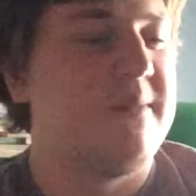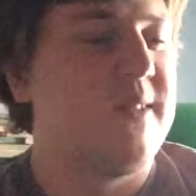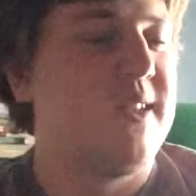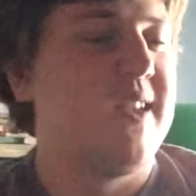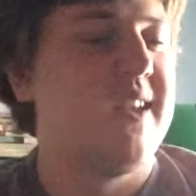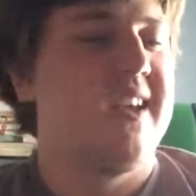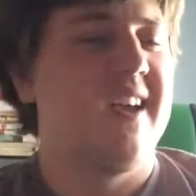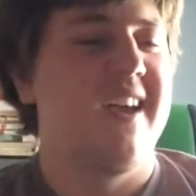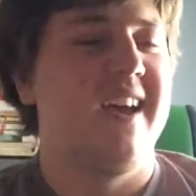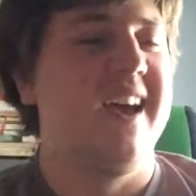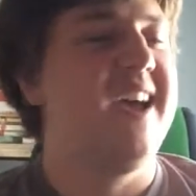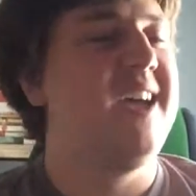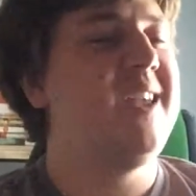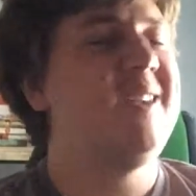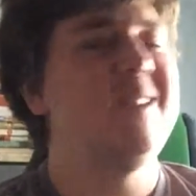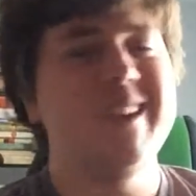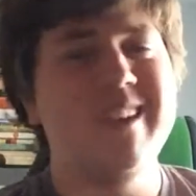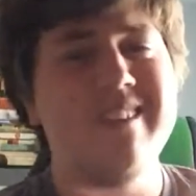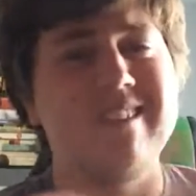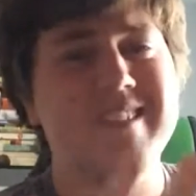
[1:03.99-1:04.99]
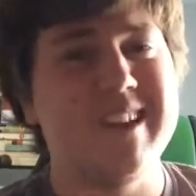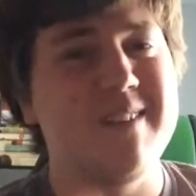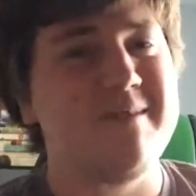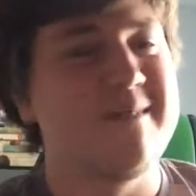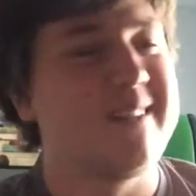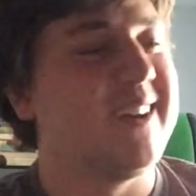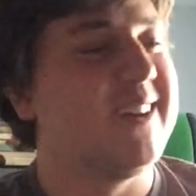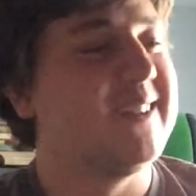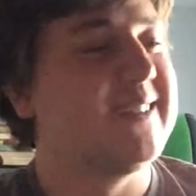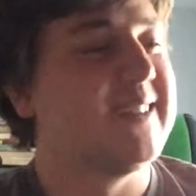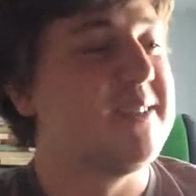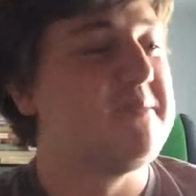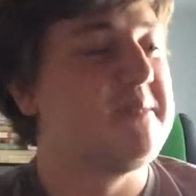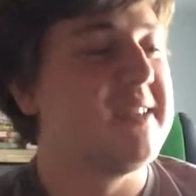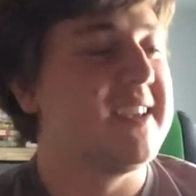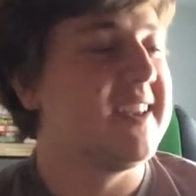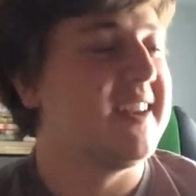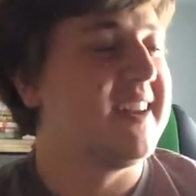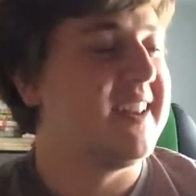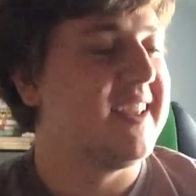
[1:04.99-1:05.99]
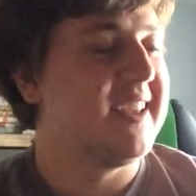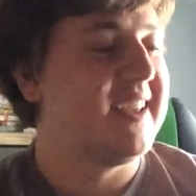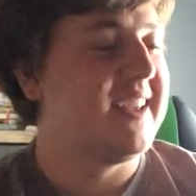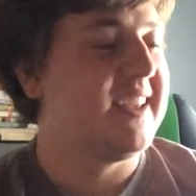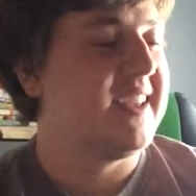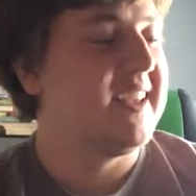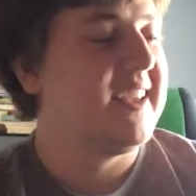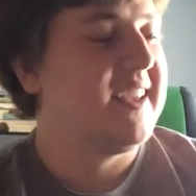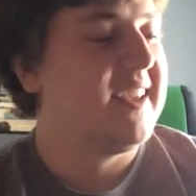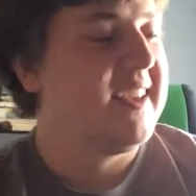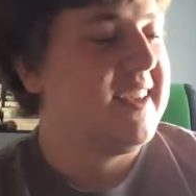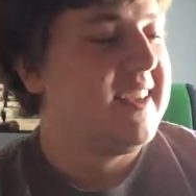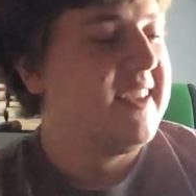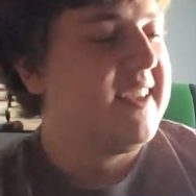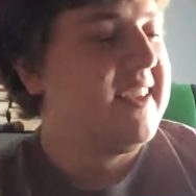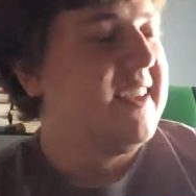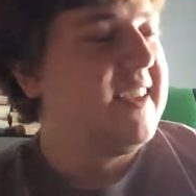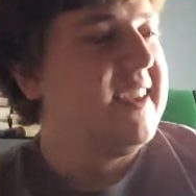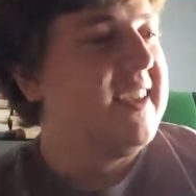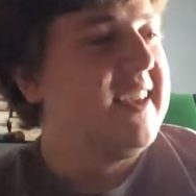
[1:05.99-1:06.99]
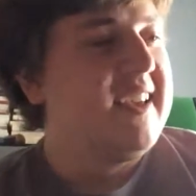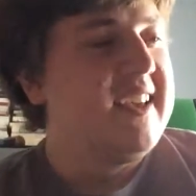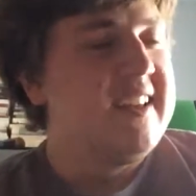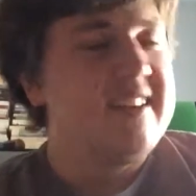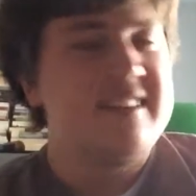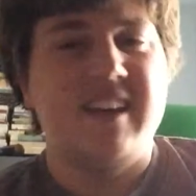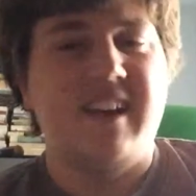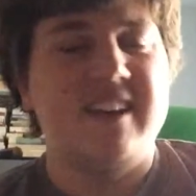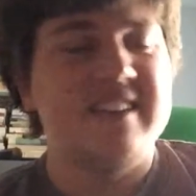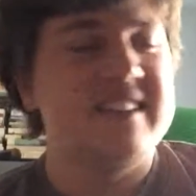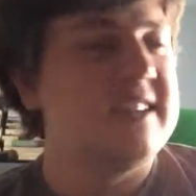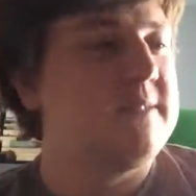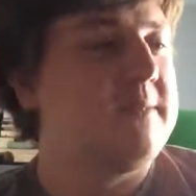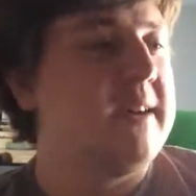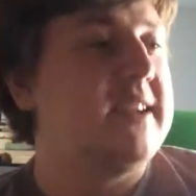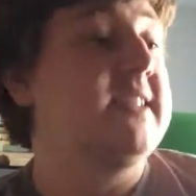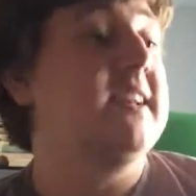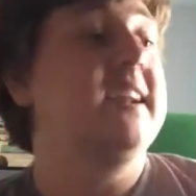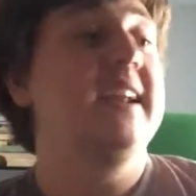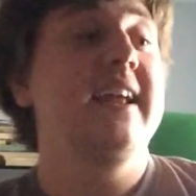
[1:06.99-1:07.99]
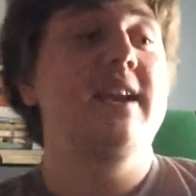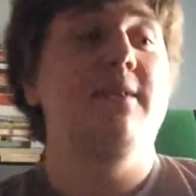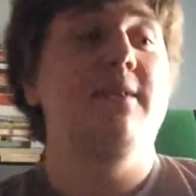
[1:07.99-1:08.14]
know. You know the type of guys I mean. Tossers, basically.